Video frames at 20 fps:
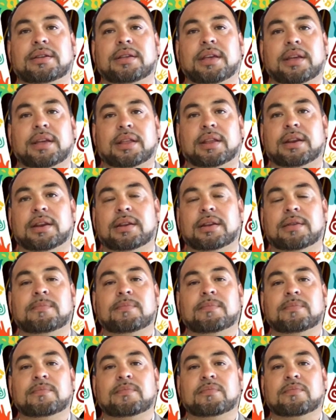in
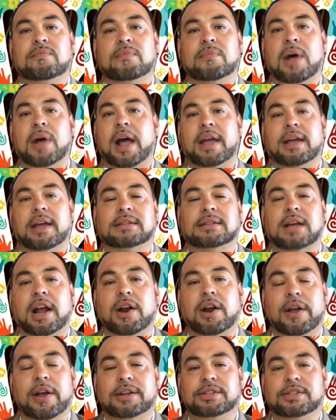my
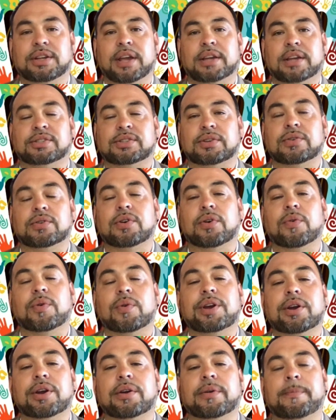entire educational
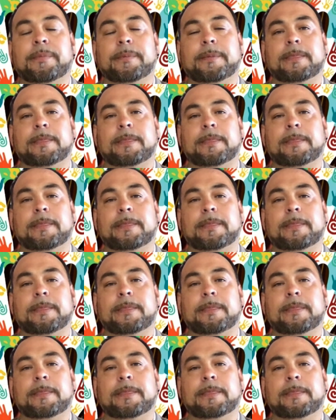career.